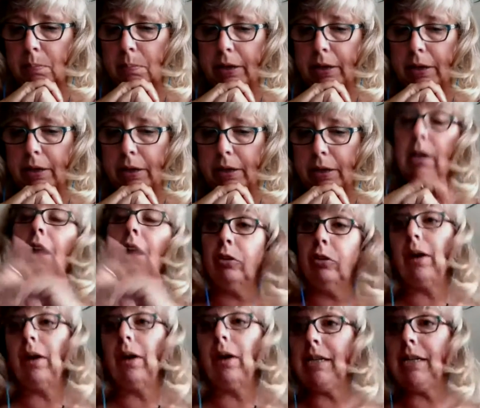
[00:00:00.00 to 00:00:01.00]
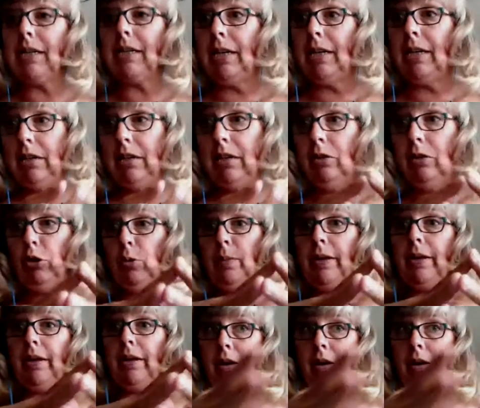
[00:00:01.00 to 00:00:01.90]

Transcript: but not surprisingly, the group